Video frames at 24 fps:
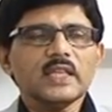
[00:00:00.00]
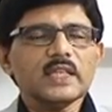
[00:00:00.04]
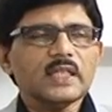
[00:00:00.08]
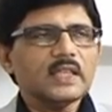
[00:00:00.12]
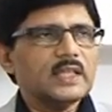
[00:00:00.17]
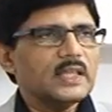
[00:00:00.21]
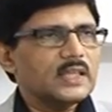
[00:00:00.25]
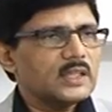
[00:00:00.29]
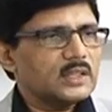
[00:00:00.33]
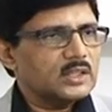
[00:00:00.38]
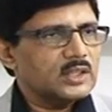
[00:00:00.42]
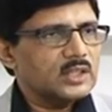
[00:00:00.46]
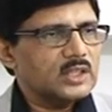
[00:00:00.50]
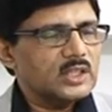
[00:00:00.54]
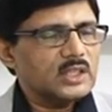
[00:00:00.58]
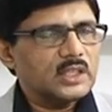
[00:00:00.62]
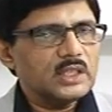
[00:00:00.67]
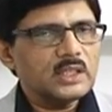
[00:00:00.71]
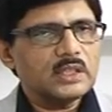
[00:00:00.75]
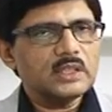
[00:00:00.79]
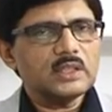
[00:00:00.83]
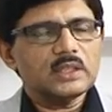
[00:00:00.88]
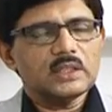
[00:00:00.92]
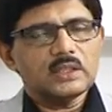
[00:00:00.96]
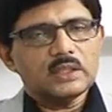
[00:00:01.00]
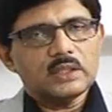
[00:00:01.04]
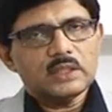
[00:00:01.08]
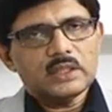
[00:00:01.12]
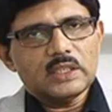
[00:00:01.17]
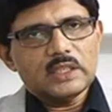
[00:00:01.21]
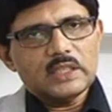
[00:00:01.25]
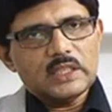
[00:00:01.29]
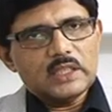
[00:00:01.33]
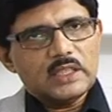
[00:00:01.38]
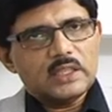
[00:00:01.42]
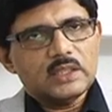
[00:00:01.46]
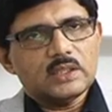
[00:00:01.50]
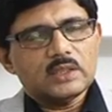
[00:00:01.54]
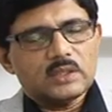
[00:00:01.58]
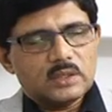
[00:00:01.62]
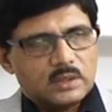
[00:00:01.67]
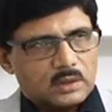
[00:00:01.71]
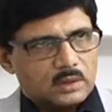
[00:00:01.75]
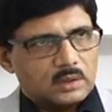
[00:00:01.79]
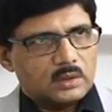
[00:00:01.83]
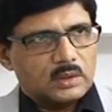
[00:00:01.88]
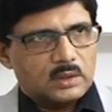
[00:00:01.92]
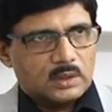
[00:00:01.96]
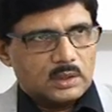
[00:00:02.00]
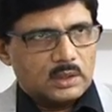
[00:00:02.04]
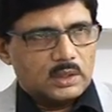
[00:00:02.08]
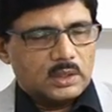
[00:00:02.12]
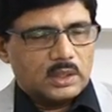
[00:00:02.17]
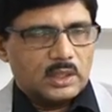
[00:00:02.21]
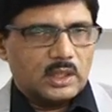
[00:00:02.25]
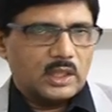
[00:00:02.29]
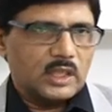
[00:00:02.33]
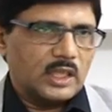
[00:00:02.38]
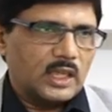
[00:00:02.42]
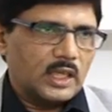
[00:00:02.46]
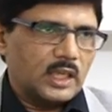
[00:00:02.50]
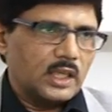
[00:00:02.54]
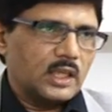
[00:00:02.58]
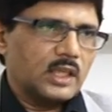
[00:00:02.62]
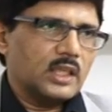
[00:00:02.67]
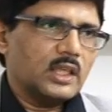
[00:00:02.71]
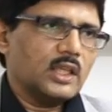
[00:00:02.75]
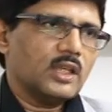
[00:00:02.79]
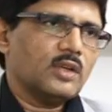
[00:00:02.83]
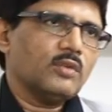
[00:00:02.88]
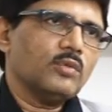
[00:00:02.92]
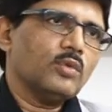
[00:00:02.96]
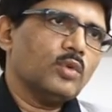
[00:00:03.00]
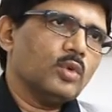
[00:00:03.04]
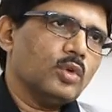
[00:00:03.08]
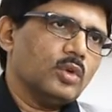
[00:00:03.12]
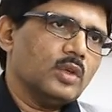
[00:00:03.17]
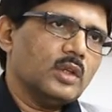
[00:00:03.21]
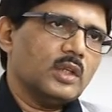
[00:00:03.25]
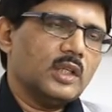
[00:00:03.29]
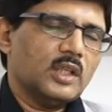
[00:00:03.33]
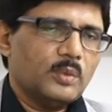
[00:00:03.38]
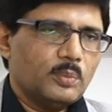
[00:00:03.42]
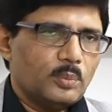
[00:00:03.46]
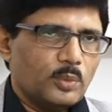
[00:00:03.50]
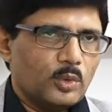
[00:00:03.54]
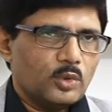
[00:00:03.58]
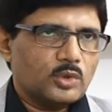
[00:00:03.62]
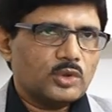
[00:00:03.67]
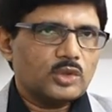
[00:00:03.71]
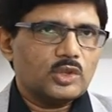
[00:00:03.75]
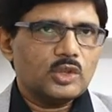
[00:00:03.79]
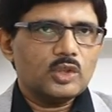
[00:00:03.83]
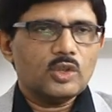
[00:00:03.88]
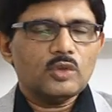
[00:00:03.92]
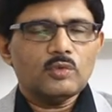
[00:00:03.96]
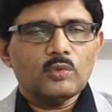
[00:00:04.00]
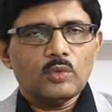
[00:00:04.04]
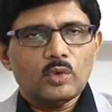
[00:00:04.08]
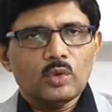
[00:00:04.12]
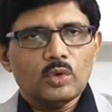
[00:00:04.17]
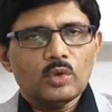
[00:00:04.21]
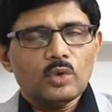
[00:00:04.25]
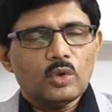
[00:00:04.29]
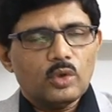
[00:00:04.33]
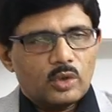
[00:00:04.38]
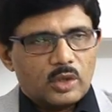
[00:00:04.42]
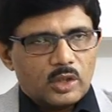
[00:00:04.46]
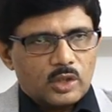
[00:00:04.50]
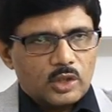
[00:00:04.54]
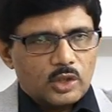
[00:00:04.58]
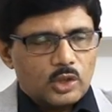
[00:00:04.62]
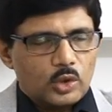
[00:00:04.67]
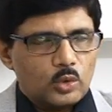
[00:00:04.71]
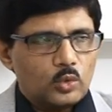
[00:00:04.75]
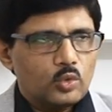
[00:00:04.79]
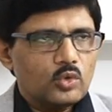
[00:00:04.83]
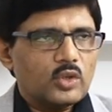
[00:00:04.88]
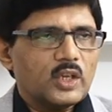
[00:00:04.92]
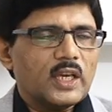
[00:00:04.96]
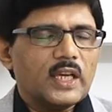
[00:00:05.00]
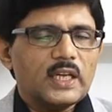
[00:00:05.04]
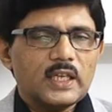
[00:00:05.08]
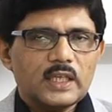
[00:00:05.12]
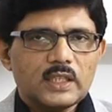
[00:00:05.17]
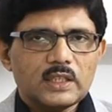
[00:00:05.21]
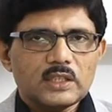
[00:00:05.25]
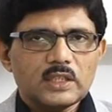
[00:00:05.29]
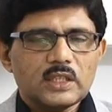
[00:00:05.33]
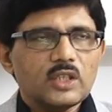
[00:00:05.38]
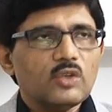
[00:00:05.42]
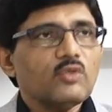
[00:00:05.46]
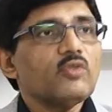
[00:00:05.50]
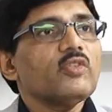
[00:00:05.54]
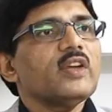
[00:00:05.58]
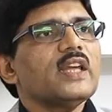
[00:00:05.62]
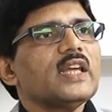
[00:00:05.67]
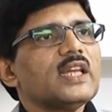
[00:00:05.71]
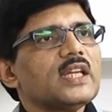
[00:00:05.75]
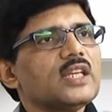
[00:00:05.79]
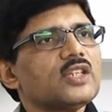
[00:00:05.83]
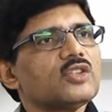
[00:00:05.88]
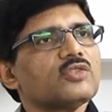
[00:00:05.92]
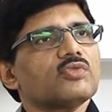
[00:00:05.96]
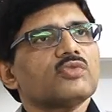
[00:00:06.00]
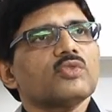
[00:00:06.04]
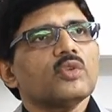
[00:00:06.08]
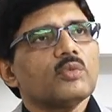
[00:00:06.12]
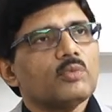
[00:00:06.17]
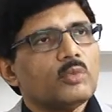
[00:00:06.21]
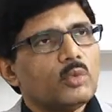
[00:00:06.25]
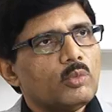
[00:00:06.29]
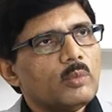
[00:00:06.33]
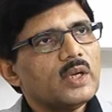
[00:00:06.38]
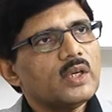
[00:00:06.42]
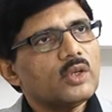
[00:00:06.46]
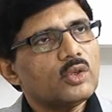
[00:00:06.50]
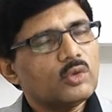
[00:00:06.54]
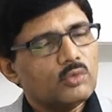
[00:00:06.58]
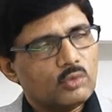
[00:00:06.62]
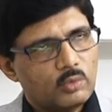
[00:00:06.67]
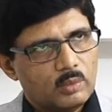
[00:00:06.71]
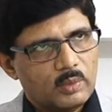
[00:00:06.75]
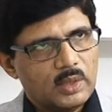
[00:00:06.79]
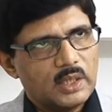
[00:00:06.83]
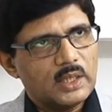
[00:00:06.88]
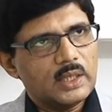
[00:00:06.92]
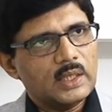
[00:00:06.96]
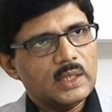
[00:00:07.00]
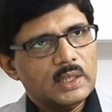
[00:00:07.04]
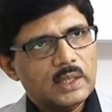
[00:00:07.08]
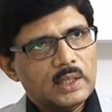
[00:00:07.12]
laxity degrees in anterior wall, in posterior wall or in uterine descent varies from woman to woman.